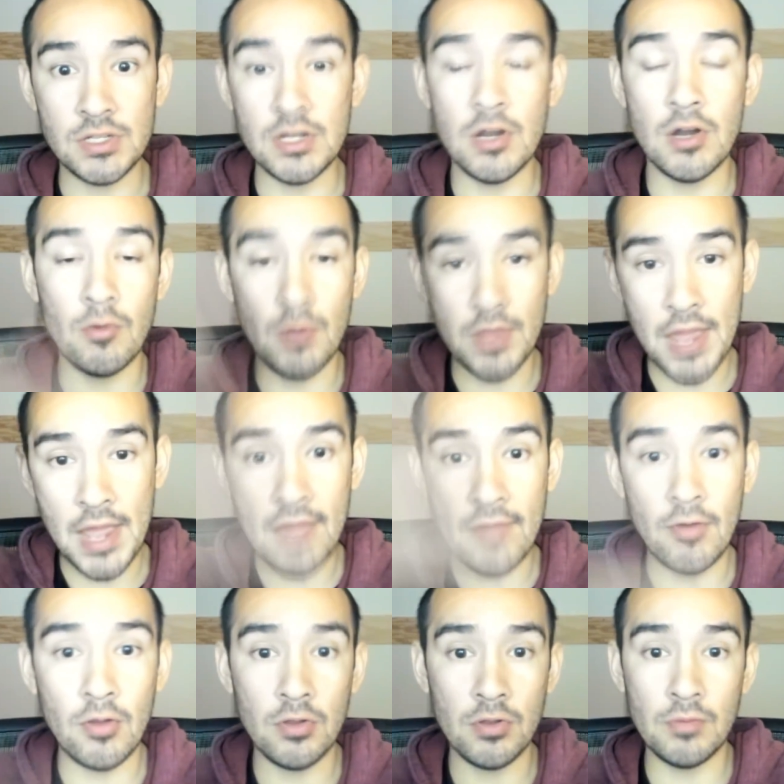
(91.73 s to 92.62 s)
you know, where they
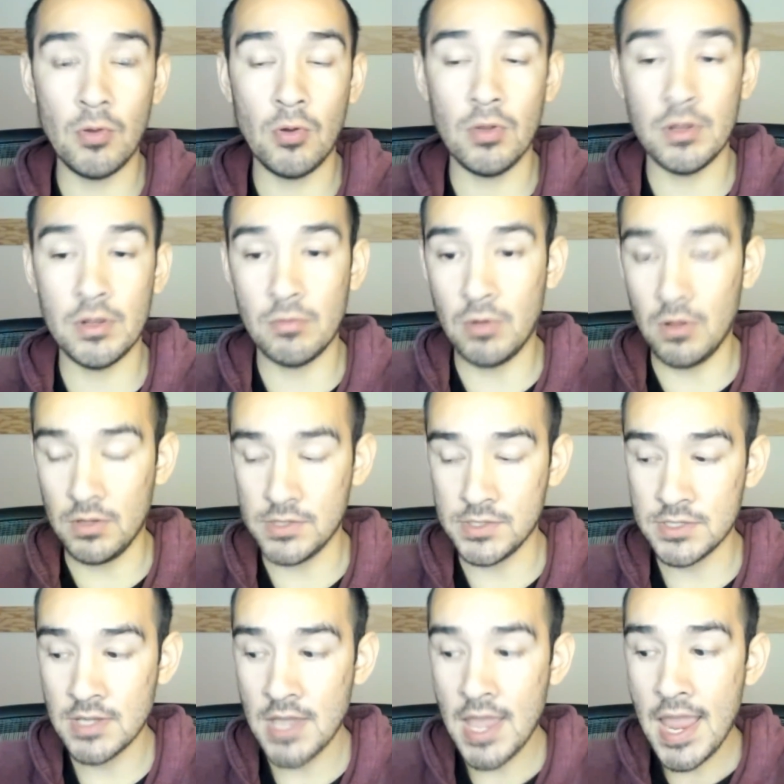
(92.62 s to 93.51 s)
have all their bowling
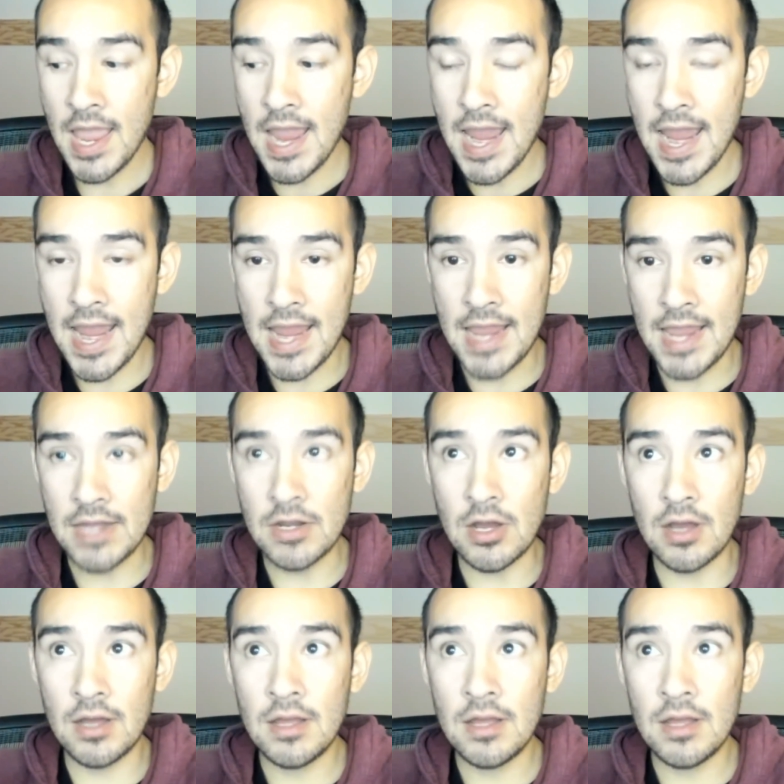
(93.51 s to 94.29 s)
balls. And